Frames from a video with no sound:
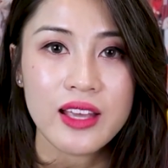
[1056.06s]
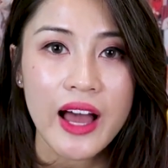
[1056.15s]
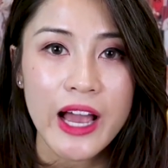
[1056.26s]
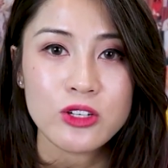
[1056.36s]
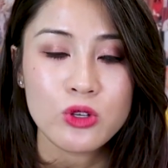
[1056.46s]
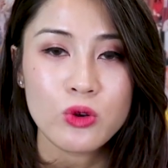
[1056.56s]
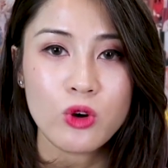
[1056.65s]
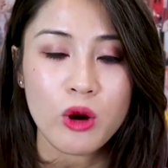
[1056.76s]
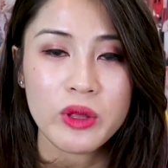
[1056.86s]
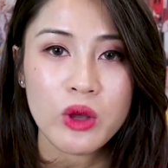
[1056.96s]
that I do
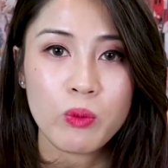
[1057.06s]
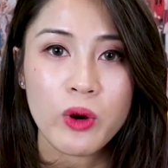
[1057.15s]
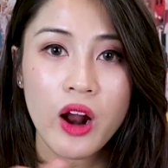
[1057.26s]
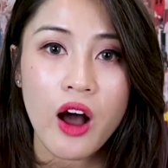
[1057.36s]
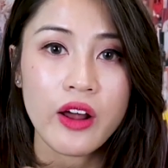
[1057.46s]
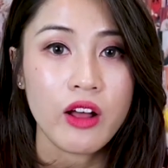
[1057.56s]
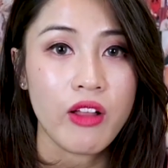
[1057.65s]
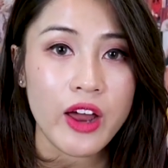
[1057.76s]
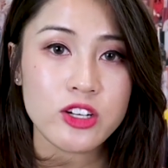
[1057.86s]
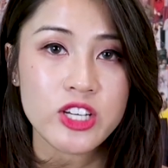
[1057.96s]
normally put on a
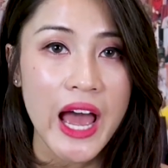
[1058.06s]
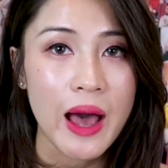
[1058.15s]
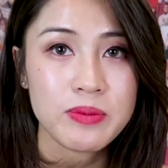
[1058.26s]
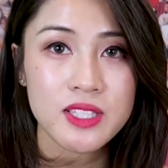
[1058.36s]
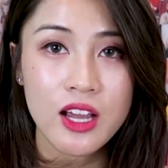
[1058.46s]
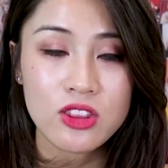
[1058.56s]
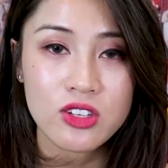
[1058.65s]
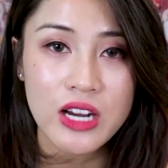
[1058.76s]
lot of chapstick